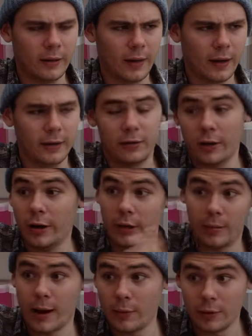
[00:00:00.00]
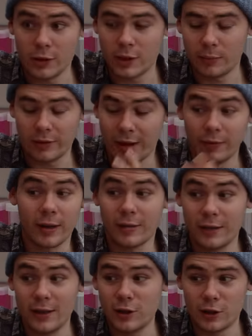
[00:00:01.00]
and then I turned around and she was having a
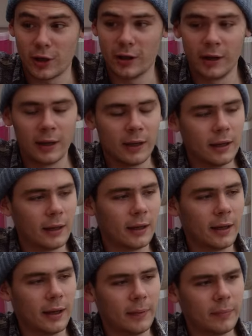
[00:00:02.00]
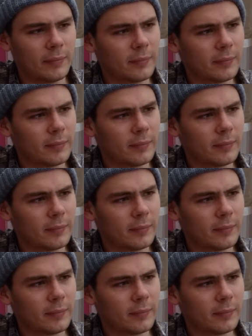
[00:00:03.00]
seizure. But